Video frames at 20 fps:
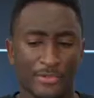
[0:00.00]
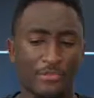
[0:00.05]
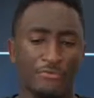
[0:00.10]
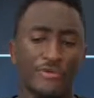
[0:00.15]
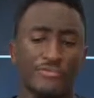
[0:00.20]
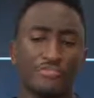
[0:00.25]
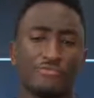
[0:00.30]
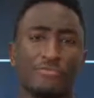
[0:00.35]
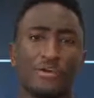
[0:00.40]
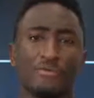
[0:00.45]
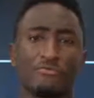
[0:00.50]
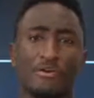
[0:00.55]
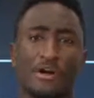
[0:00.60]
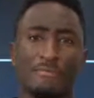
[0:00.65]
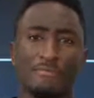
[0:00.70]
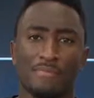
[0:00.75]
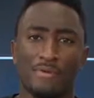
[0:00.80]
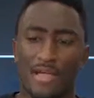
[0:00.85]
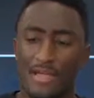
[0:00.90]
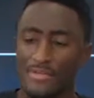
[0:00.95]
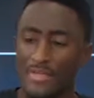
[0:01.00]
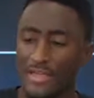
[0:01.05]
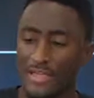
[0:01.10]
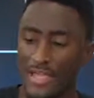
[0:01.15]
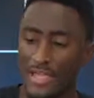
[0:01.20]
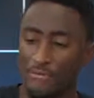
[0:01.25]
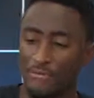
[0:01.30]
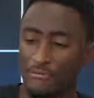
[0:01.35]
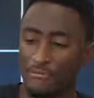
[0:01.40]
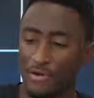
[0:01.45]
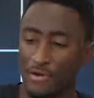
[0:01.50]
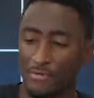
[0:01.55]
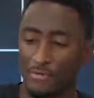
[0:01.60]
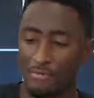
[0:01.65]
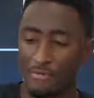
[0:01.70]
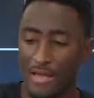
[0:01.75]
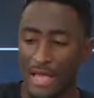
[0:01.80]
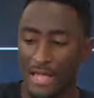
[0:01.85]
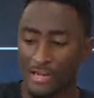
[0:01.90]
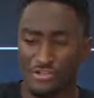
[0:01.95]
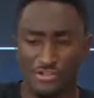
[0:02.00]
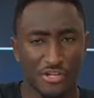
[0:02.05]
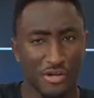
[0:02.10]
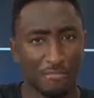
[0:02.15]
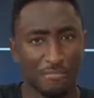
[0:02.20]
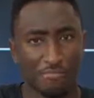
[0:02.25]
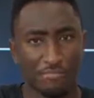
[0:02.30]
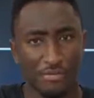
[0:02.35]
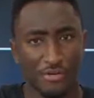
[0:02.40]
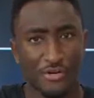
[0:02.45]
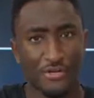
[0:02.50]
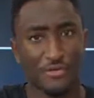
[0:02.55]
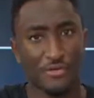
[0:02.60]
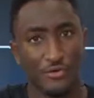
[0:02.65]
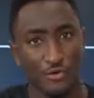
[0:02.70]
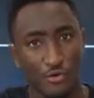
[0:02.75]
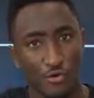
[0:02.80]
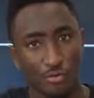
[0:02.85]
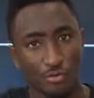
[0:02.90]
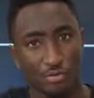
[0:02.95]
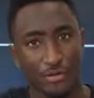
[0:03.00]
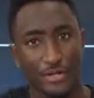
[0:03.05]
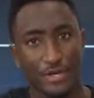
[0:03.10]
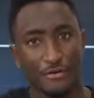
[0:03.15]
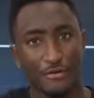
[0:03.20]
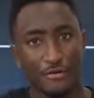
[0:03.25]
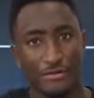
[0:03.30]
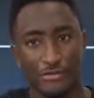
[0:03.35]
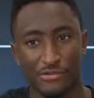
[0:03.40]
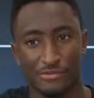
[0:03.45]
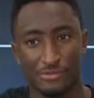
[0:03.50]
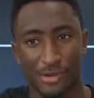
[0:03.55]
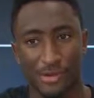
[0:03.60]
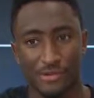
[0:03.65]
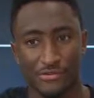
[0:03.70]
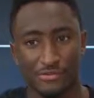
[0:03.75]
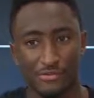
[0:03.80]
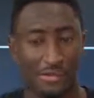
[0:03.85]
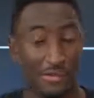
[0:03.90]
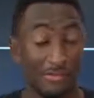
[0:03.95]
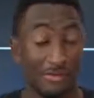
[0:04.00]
But there is a runner-up, and that came from actually a pretty new player in the space.